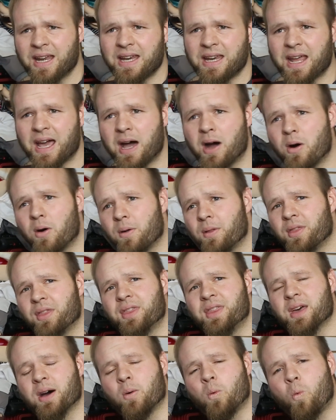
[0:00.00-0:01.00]
Now,
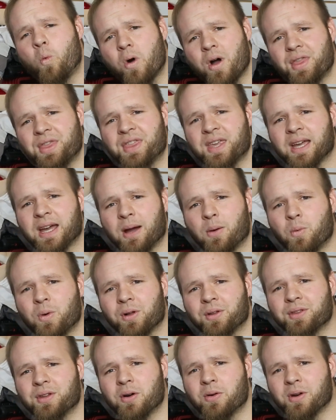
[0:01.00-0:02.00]
the one thing I
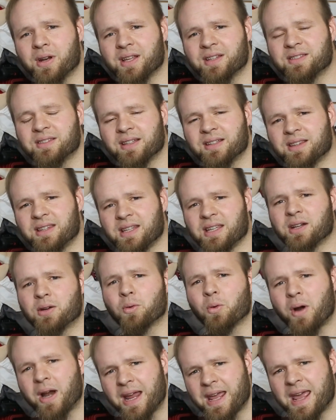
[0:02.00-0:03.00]
will note is that the
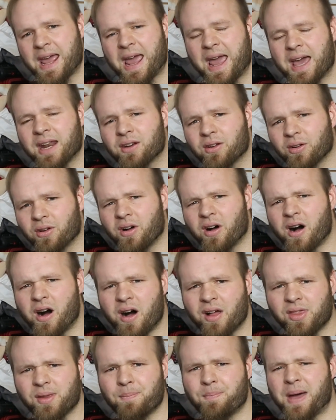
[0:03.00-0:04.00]
gray handle
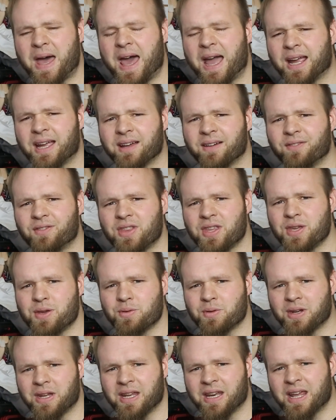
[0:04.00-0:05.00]
on the back of the
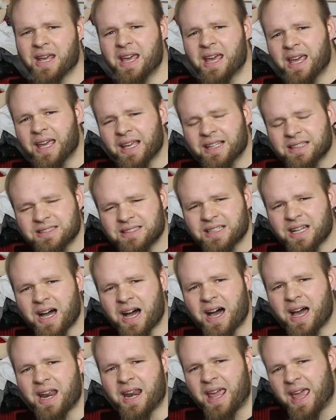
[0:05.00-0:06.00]
unit is
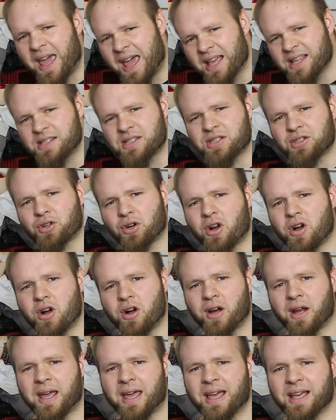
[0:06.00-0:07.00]
not as
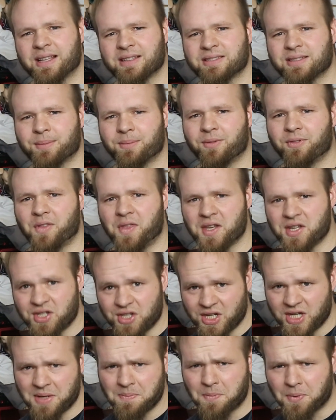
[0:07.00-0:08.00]
strong as some of the
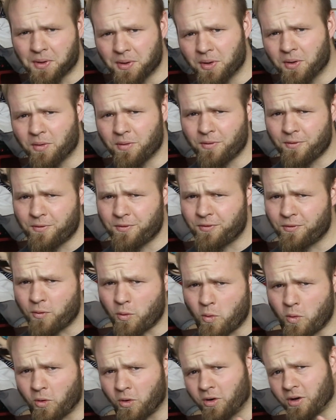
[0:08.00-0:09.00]
cheapo
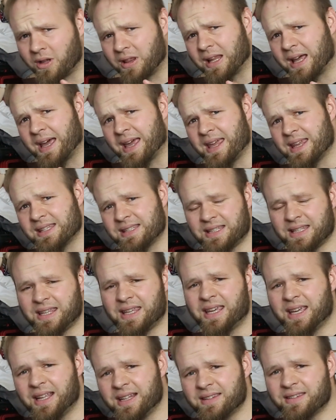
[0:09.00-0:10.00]
4-light
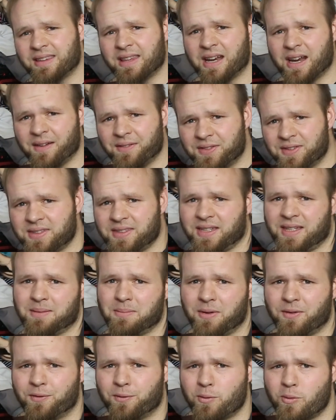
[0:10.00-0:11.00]
kits that I've
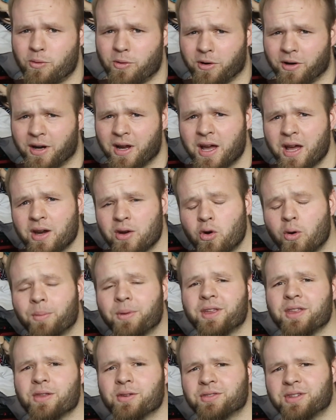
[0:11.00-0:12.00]
seen before.
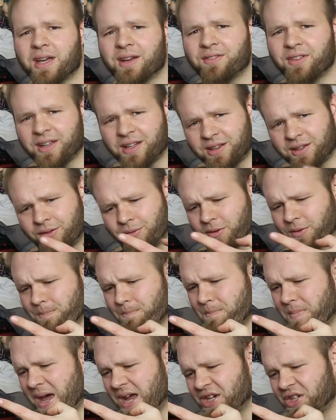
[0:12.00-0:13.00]
Normally those have like little
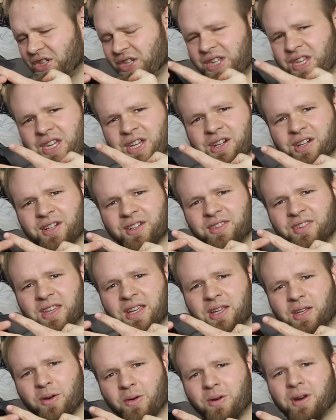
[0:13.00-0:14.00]
mesh gears
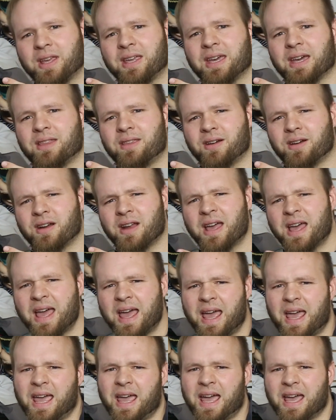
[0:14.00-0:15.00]
that go together
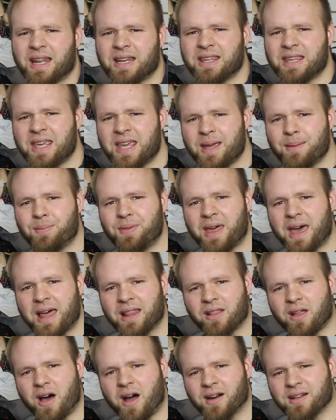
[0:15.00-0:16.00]
and keep
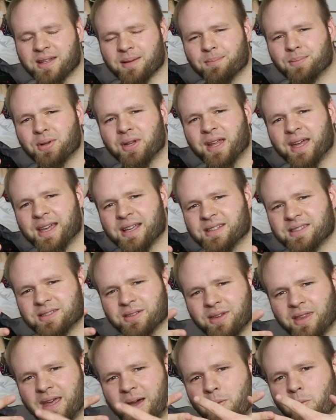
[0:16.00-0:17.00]
that locked in place
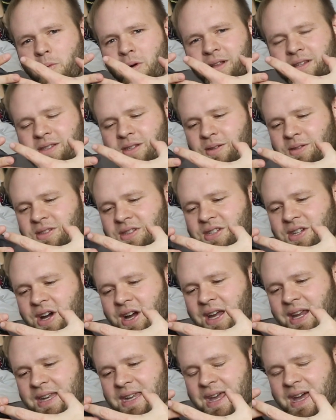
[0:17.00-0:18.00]
so that once you
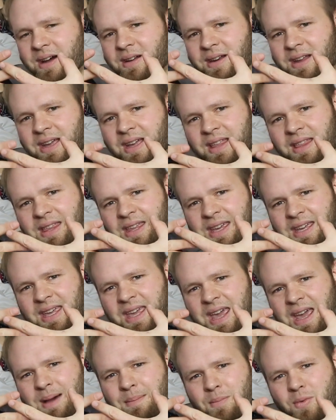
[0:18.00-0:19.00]
snug it down, it
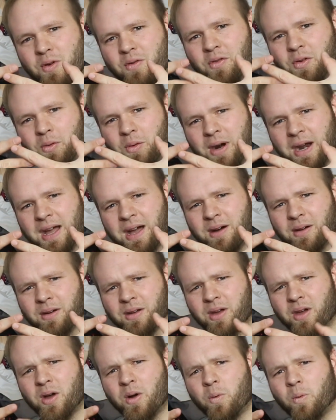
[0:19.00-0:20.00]
can't move
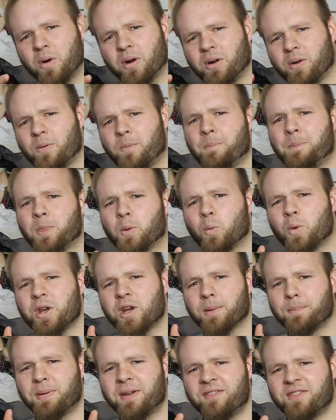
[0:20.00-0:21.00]
around. Well, when
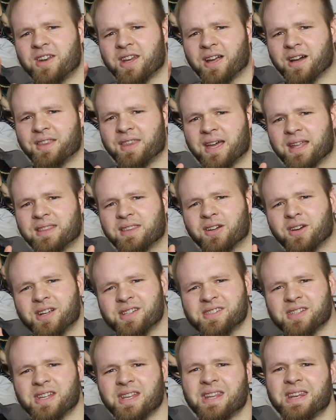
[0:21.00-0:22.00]
you're pivoting on that, there
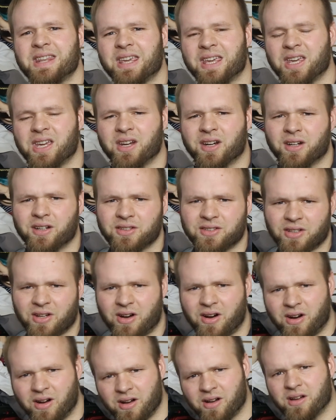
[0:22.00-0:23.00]
isn't any gears
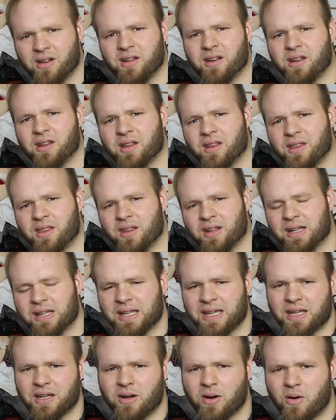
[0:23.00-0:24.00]
on the
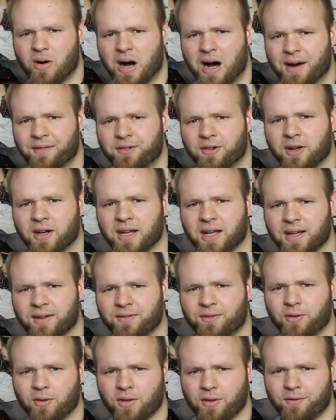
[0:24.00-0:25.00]
Linco offering
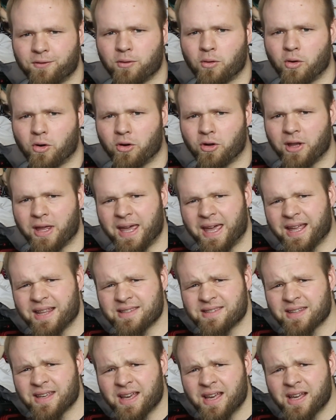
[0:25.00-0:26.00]
for the floral
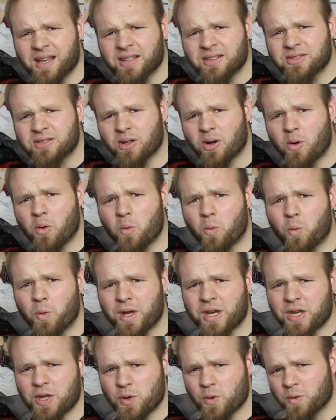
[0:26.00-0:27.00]
heads. So
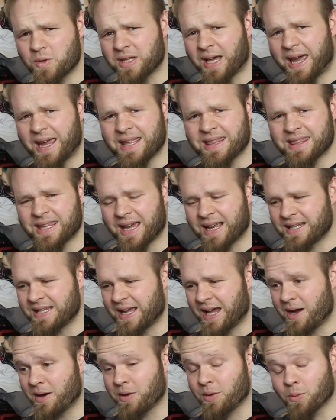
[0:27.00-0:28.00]
when you tighten that
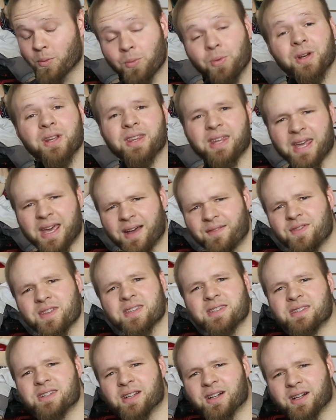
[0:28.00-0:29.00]
down, you really have
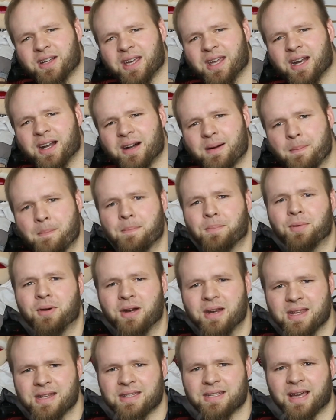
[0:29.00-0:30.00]
to snug it up
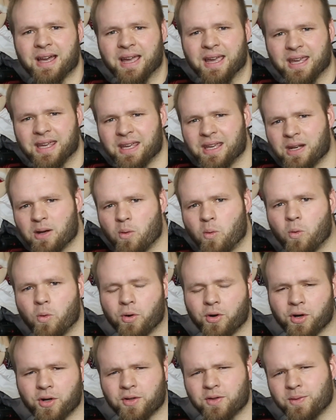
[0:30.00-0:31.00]
pretty tight in
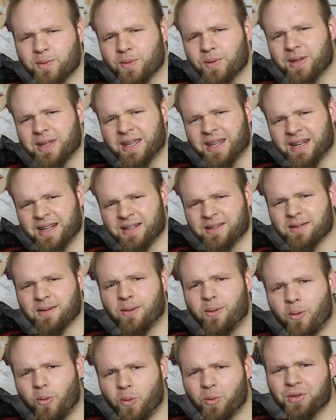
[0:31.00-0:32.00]
order to get it to
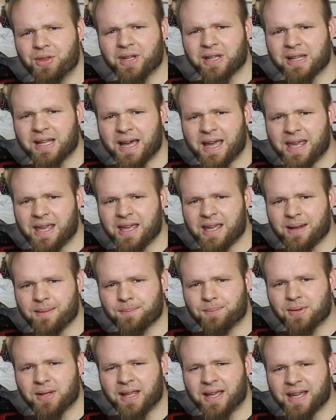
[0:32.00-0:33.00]
hold the light
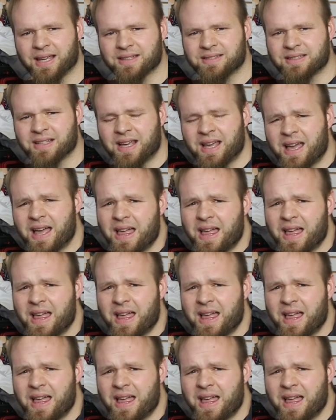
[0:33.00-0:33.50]
in place.